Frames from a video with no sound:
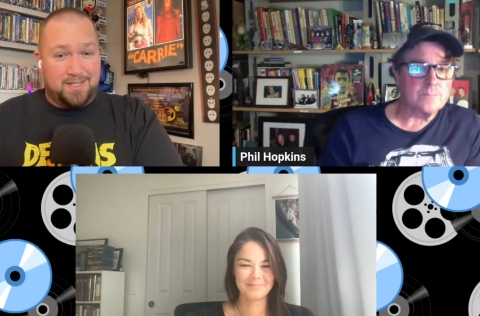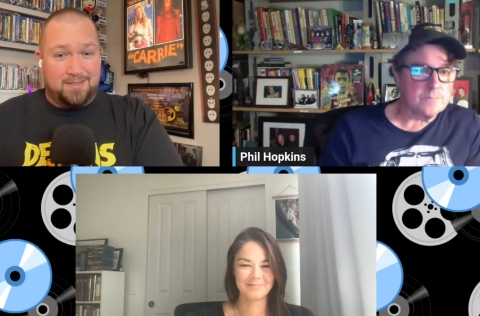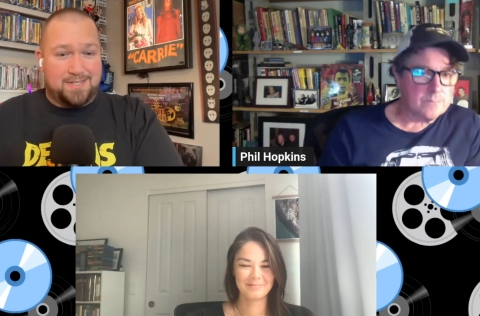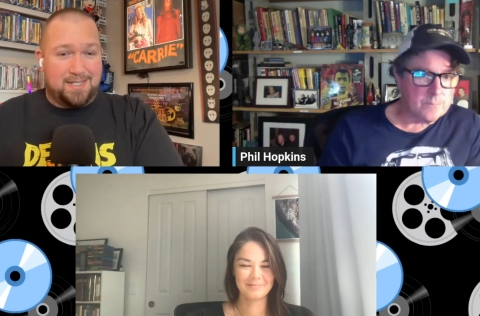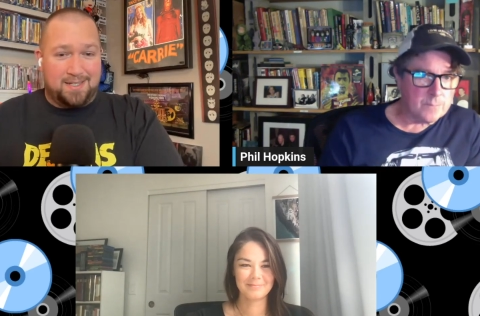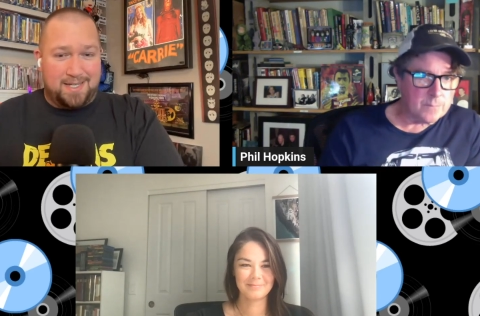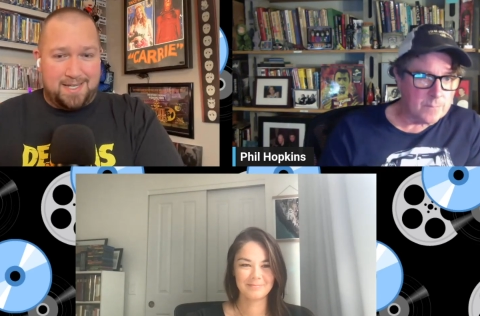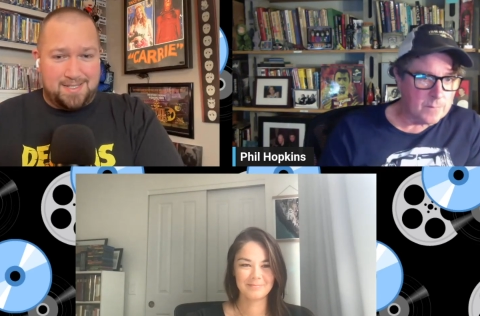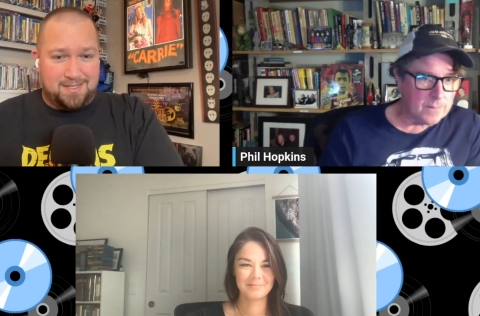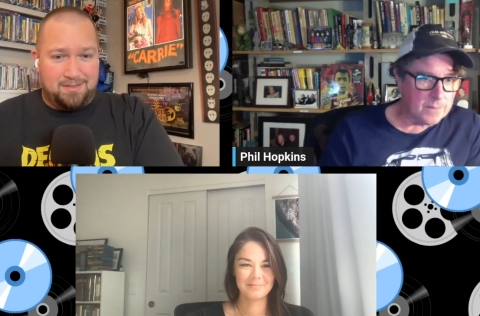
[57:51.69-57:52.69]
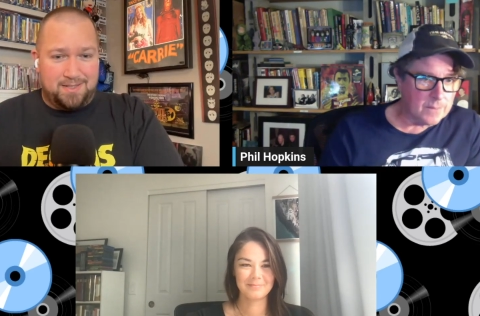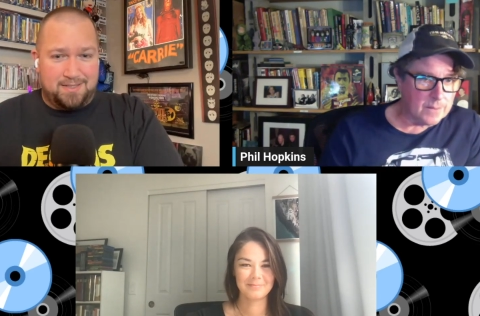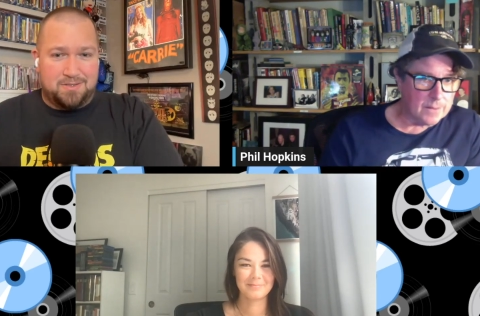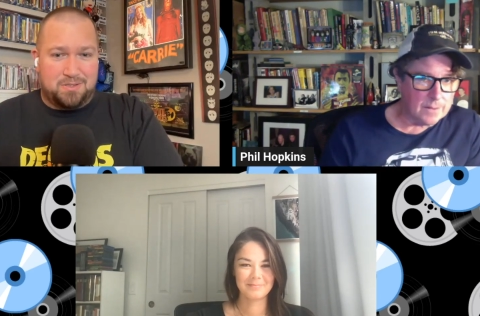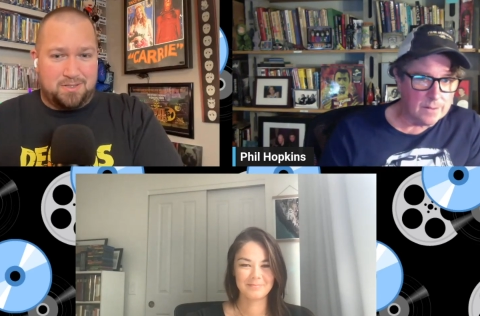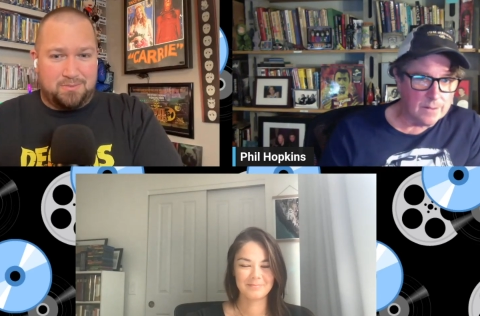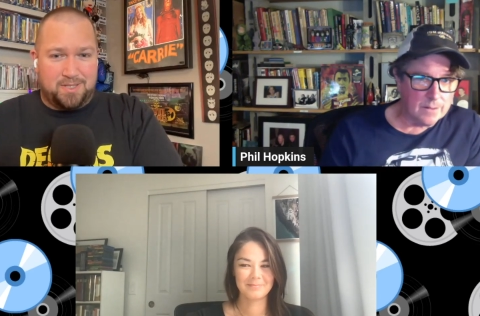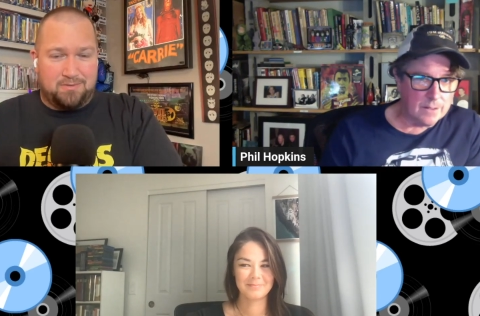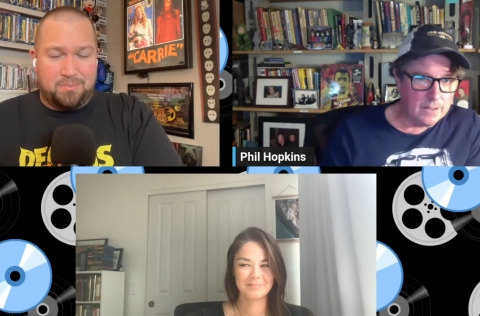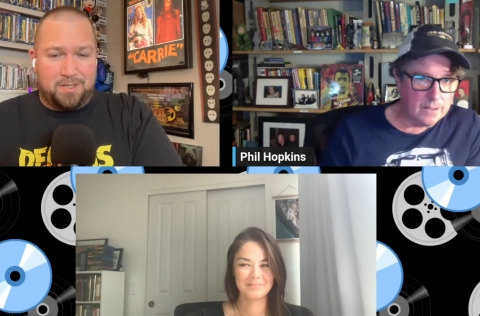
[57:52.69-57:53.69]
Speaker 1: else I didn't ask that you'd like to share with
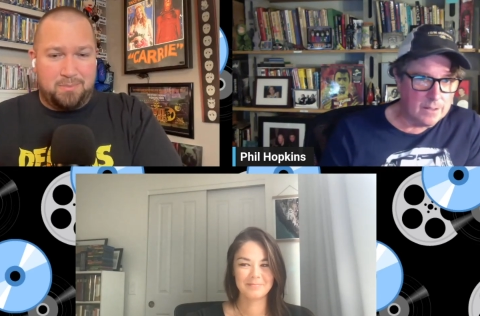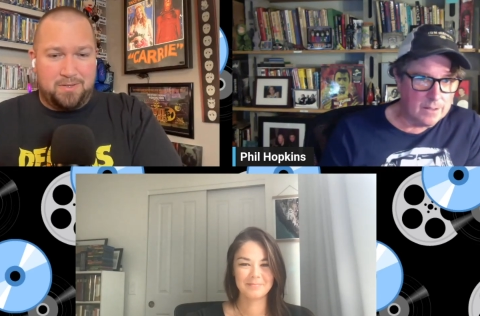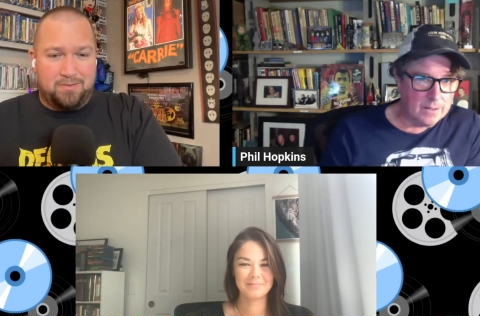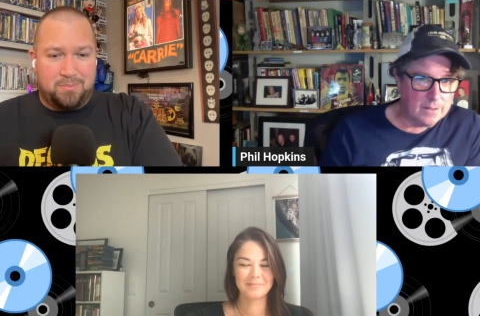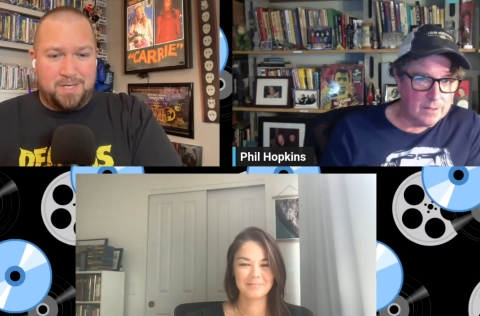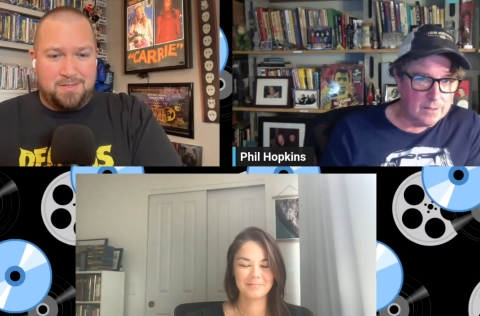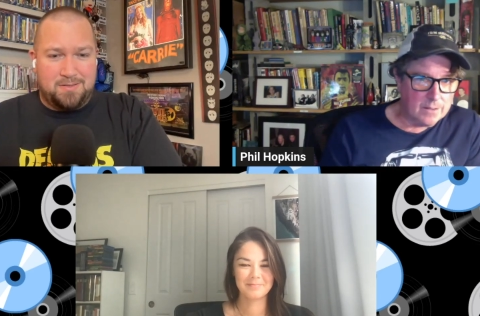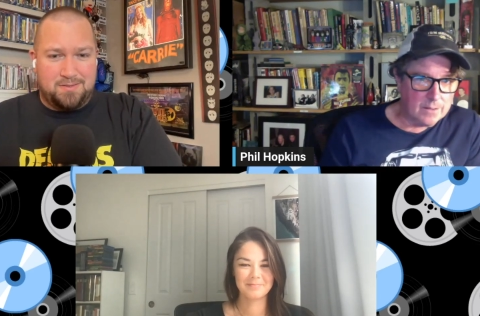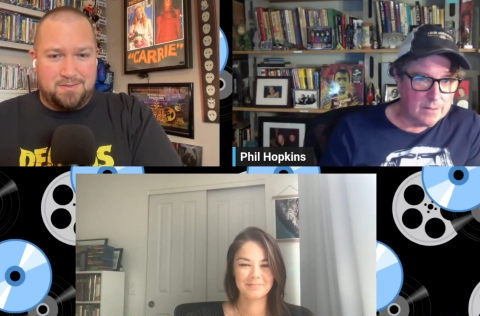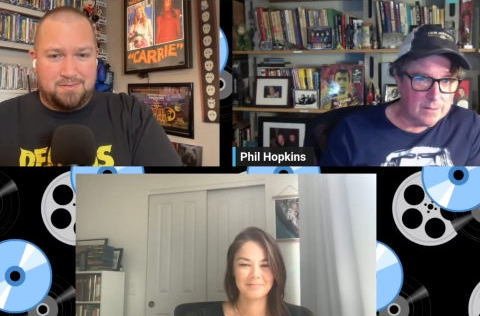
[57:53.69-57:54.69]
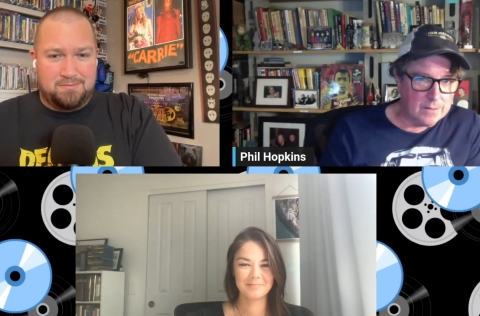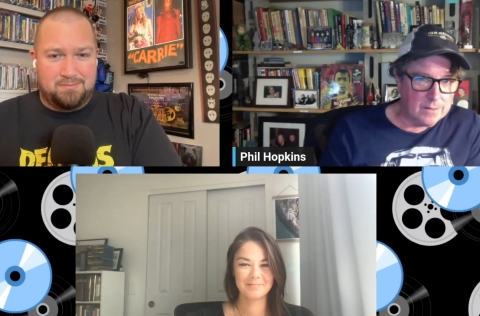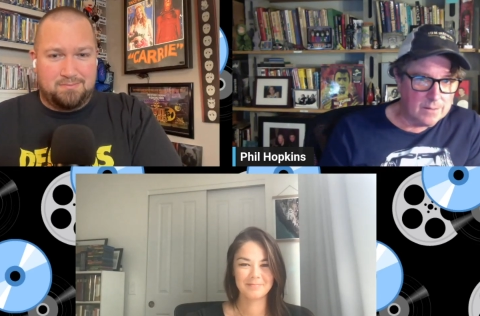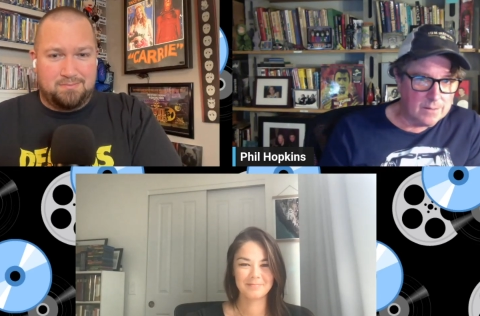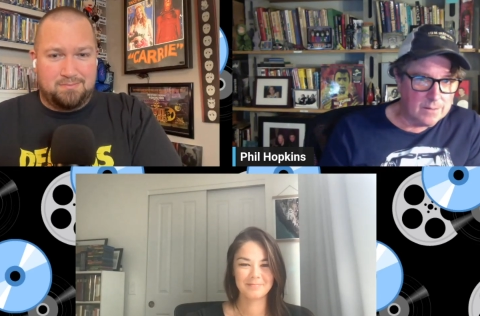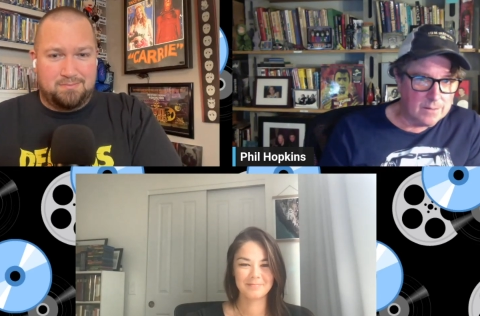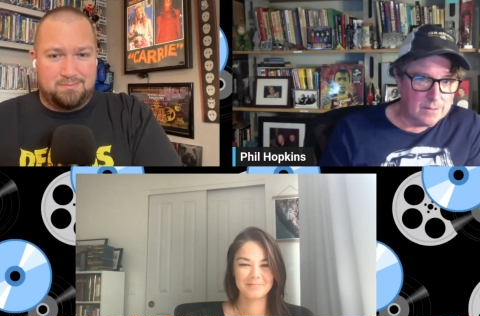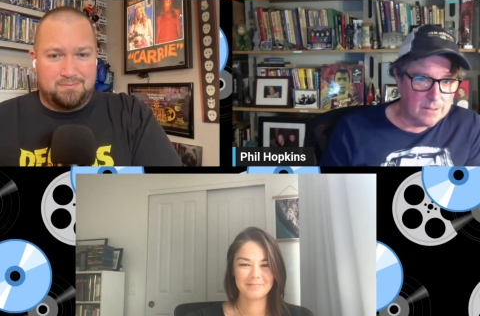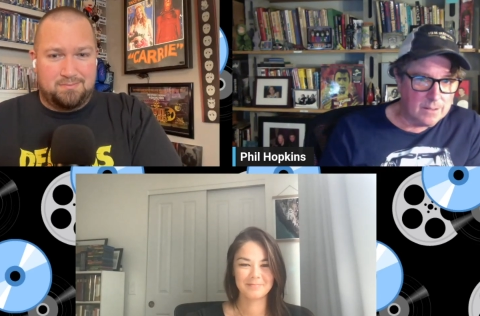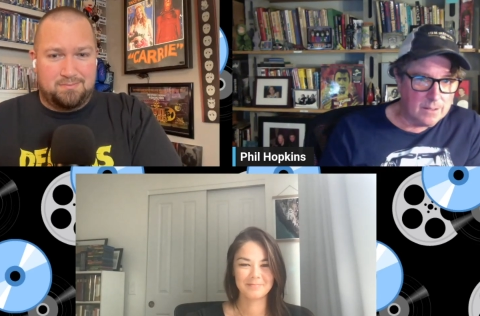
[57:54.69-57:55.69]
everybody about Film Masters?
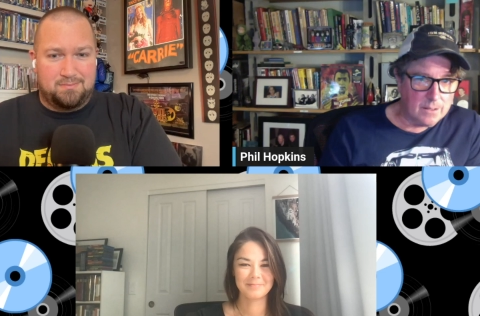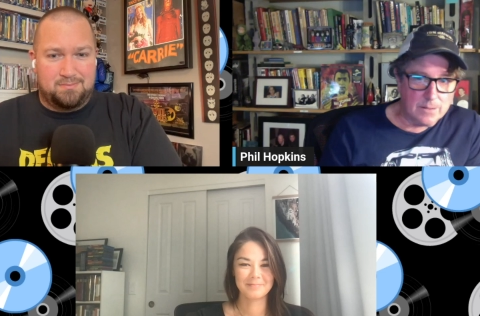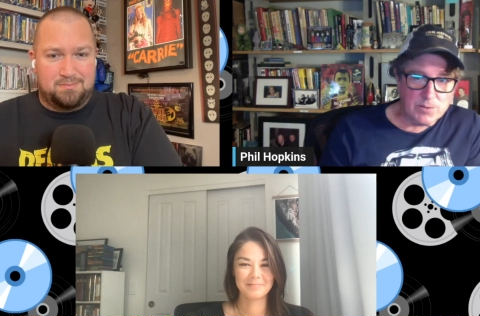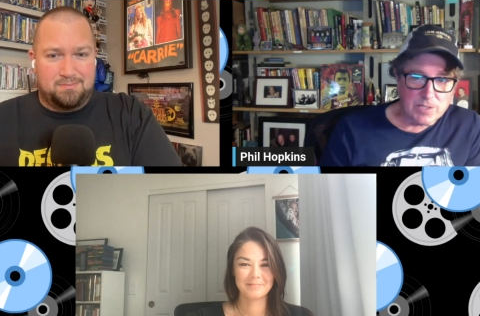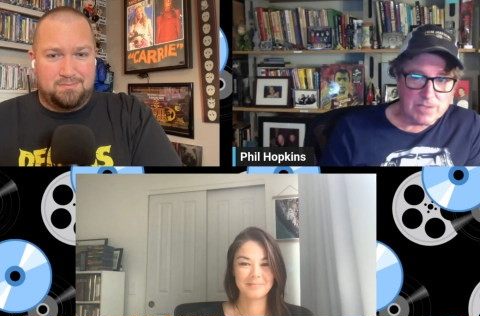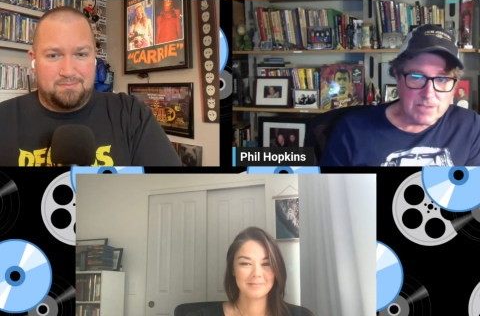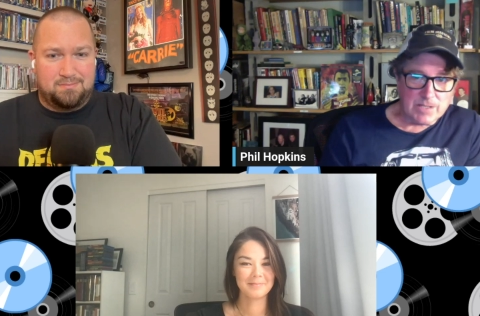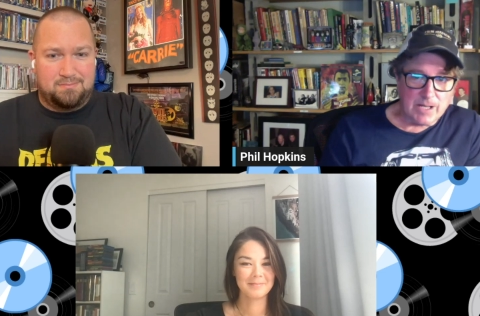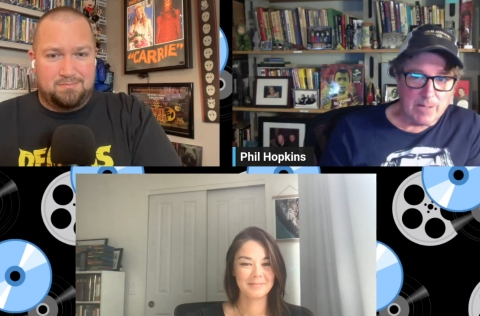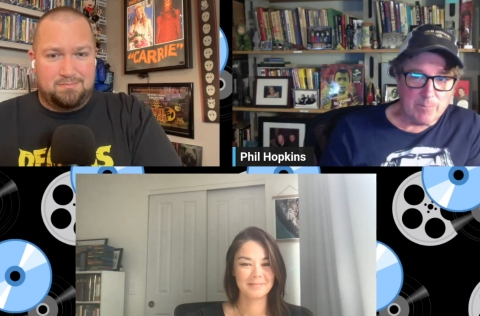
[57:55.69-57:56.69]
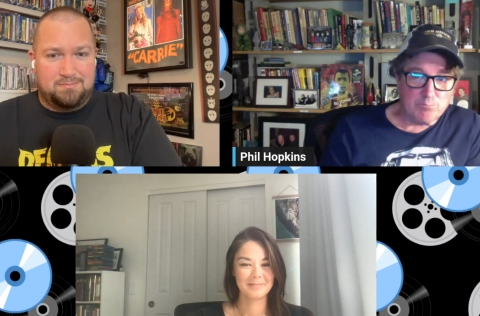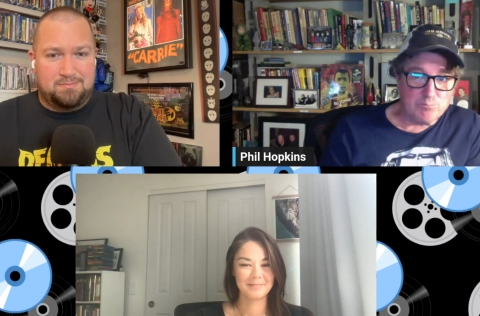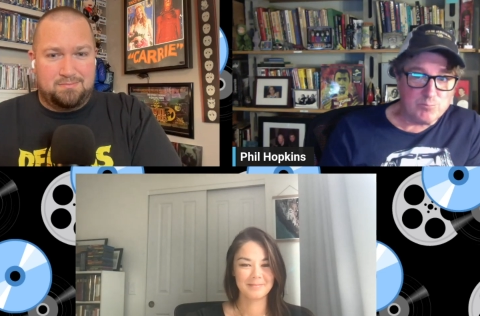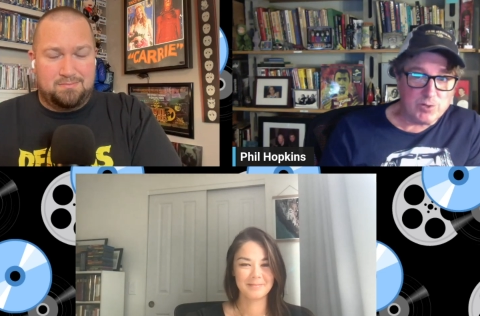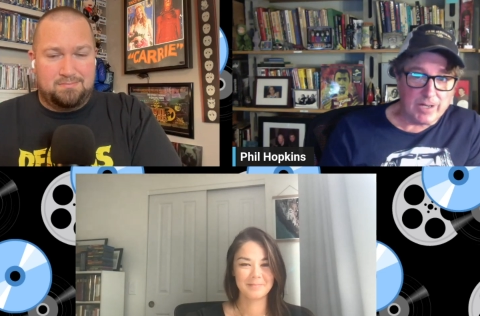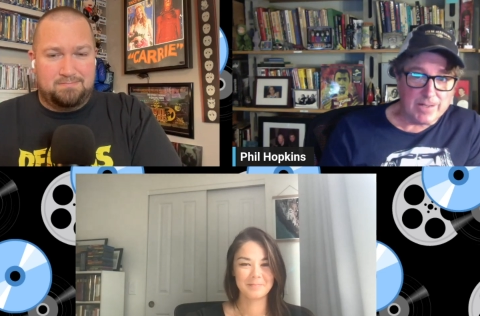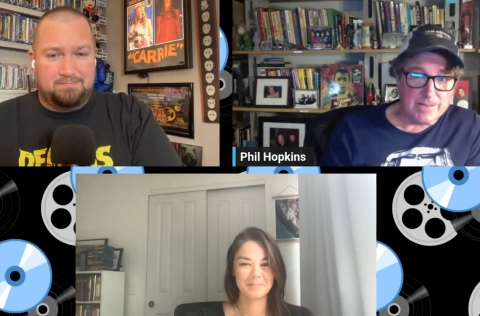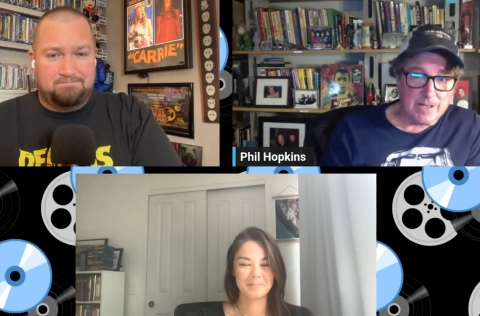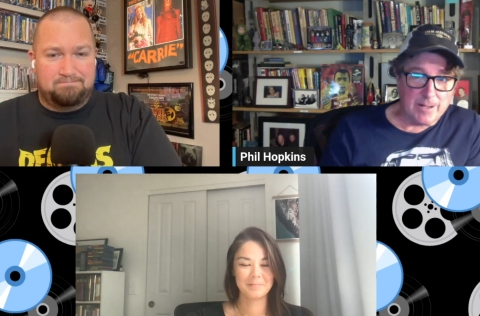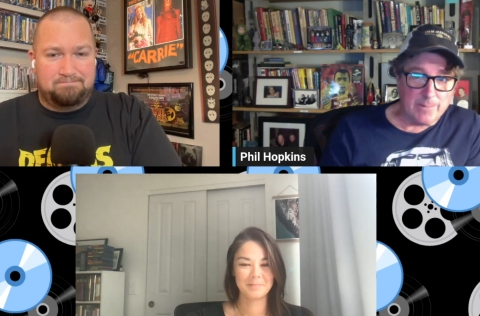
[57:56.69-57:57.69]
Speaker 2: Just um, check us
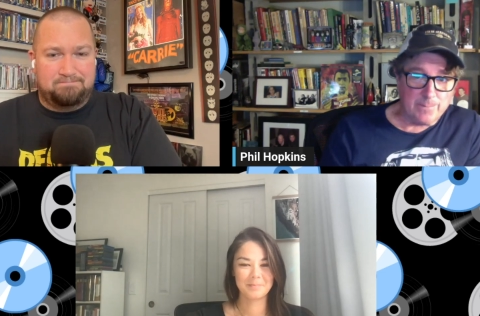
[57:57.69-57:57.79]
out at